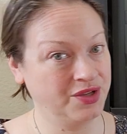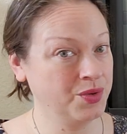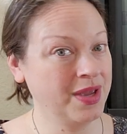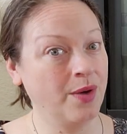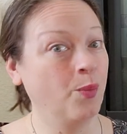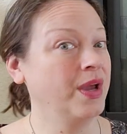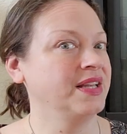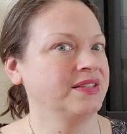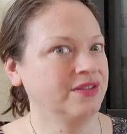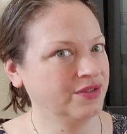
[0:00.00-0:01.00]
You can't
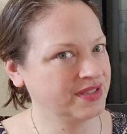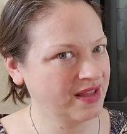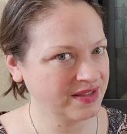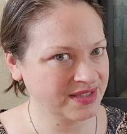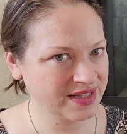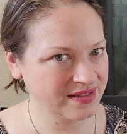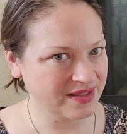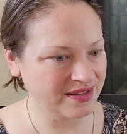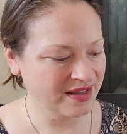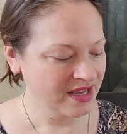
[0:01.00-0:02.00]
wait until it's that
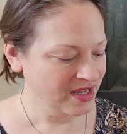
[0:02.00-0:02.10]
season.